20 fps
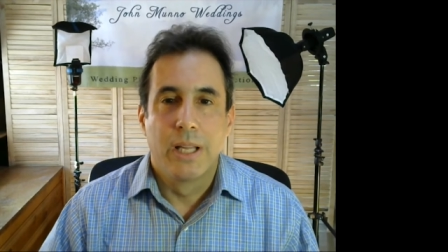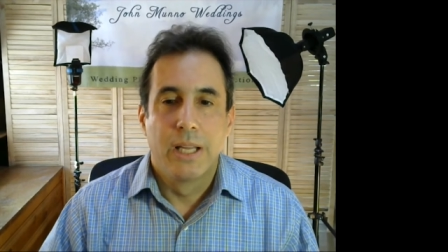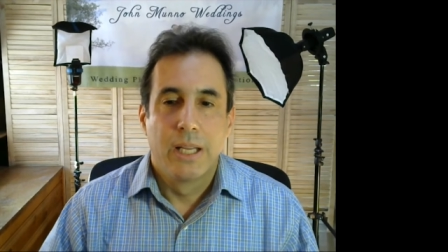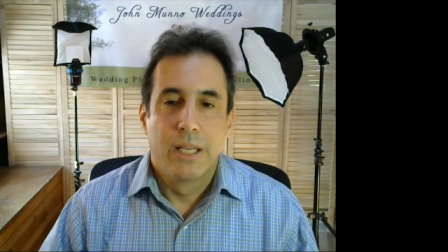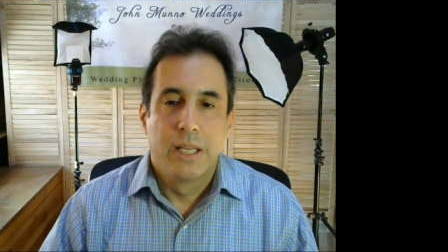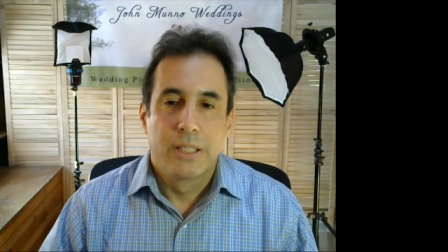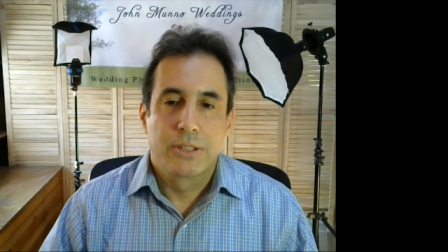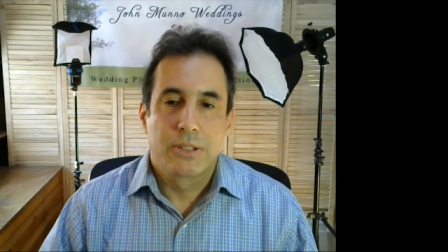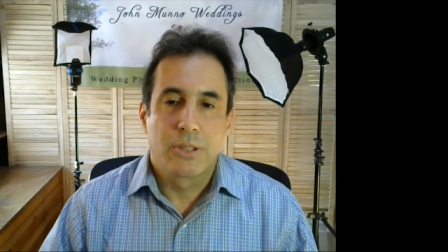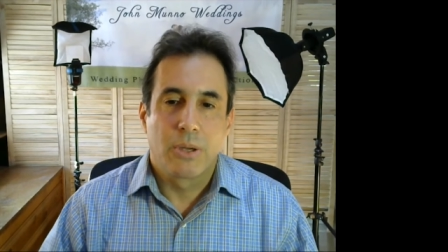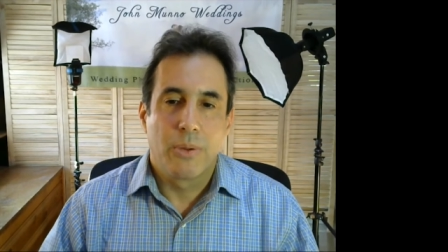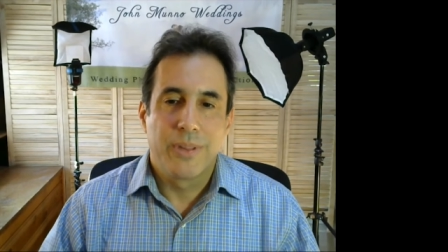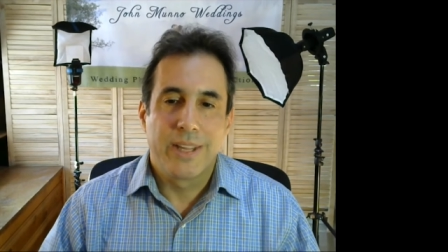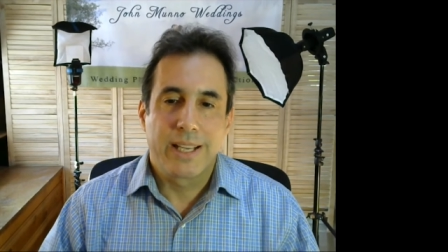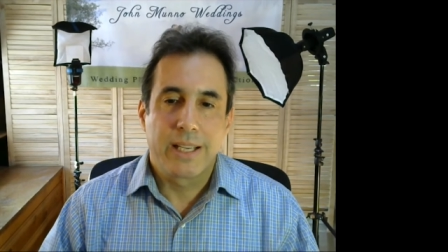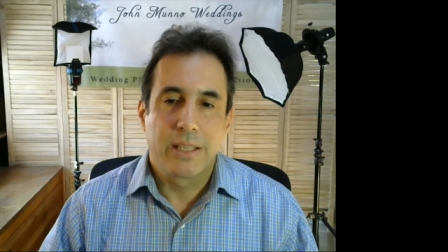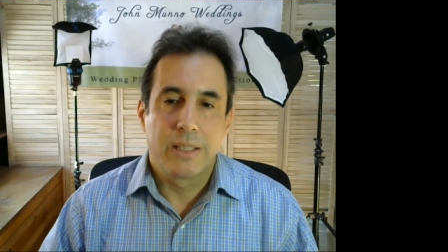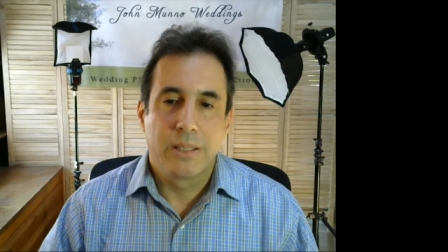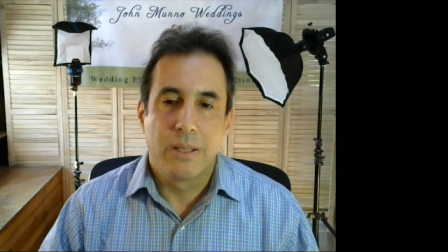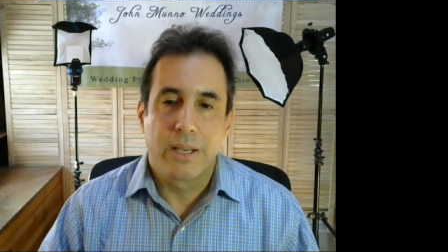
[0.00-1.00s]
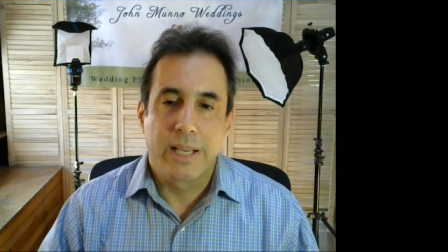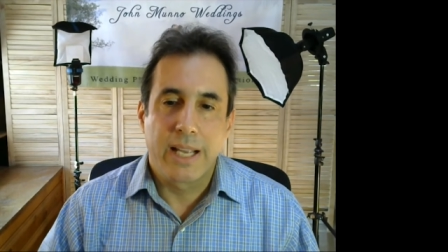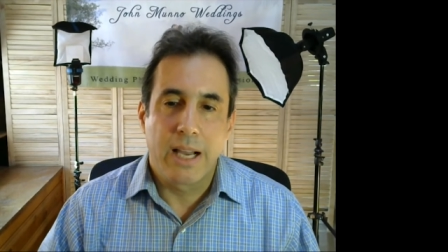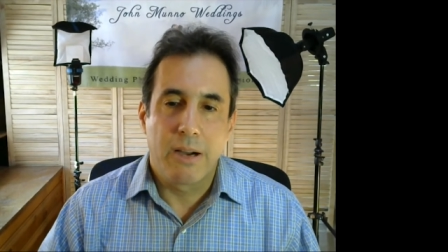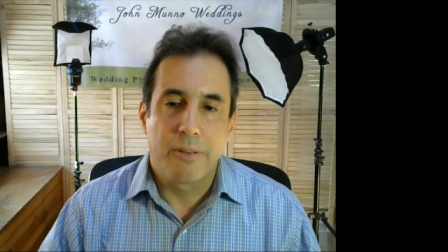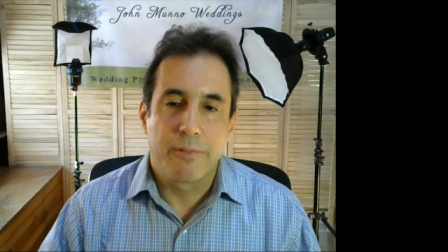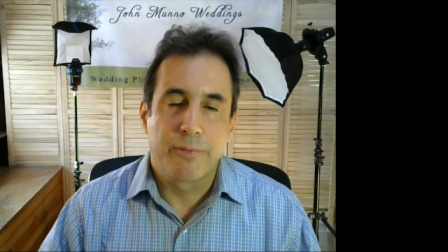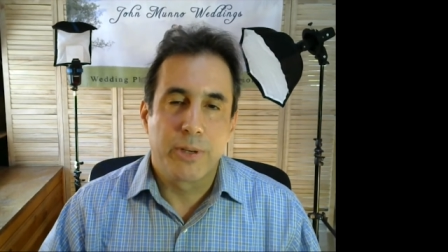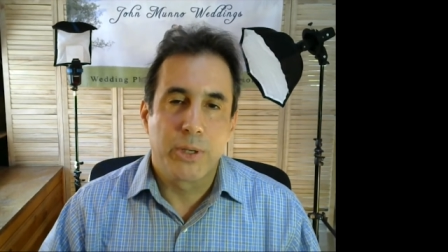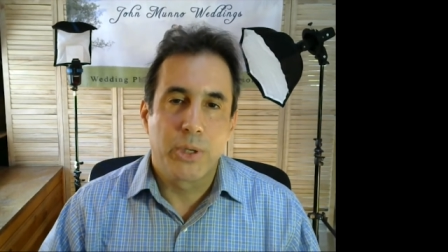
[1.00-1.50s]
So they can look
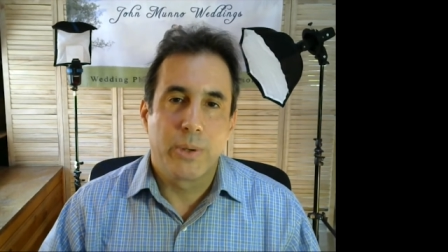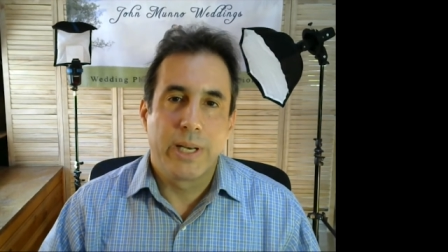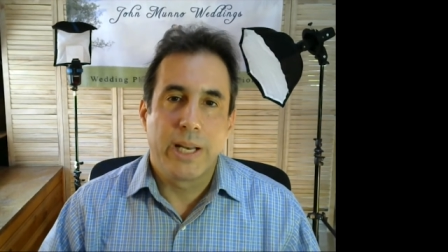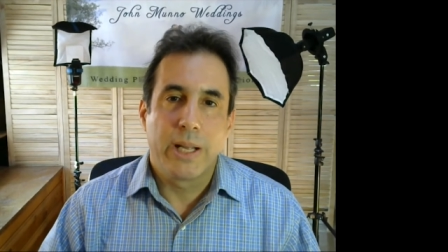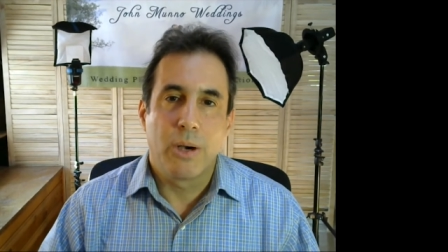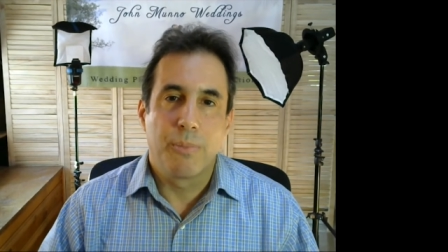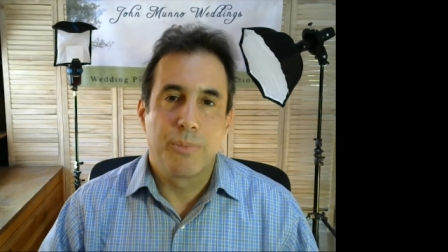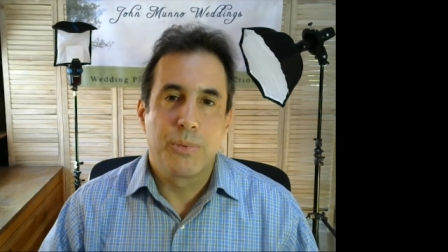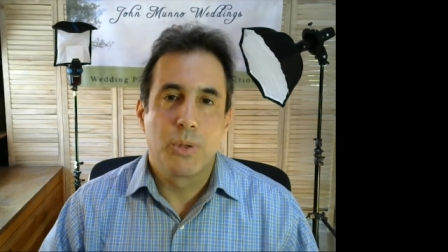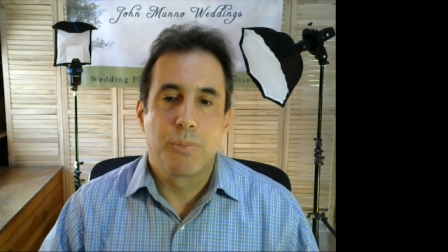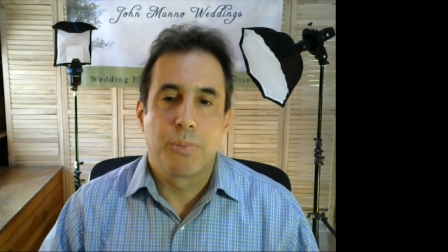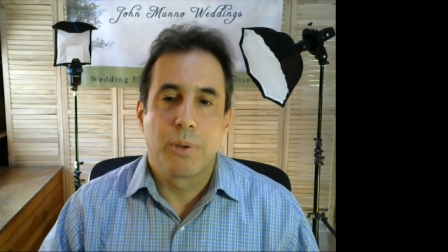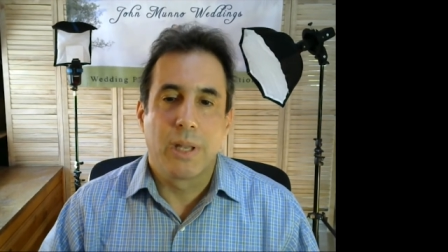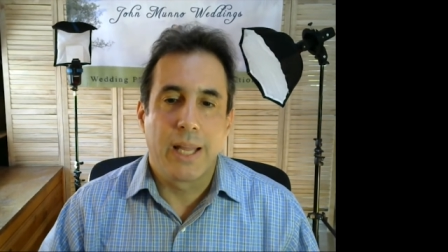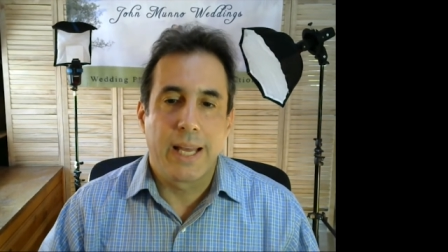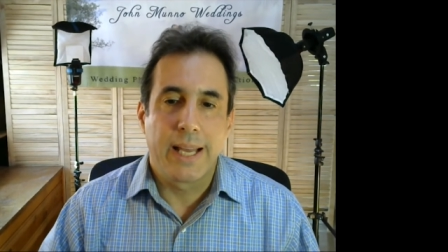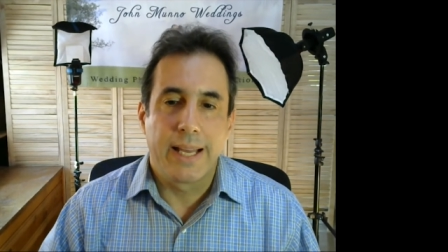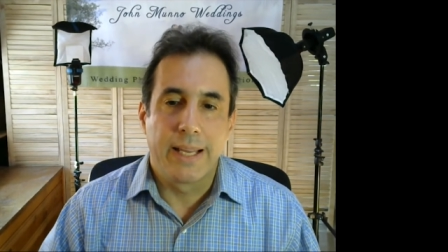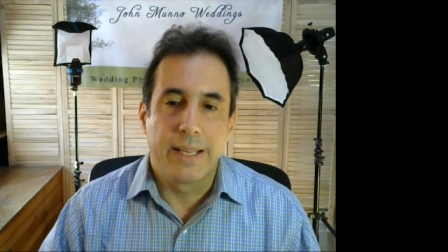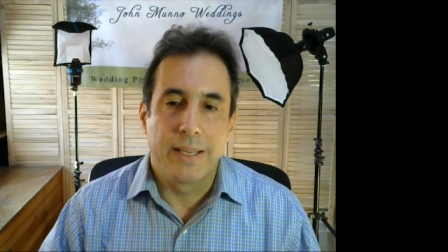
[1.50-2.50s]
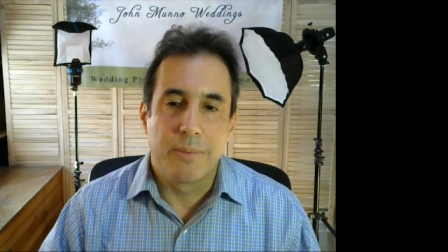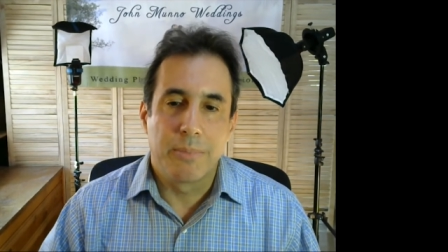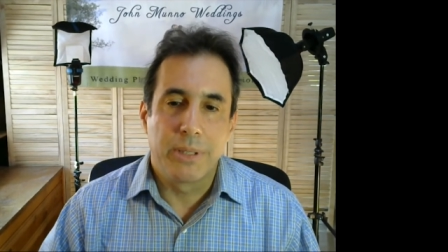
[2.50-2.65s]
out for you and help you plan,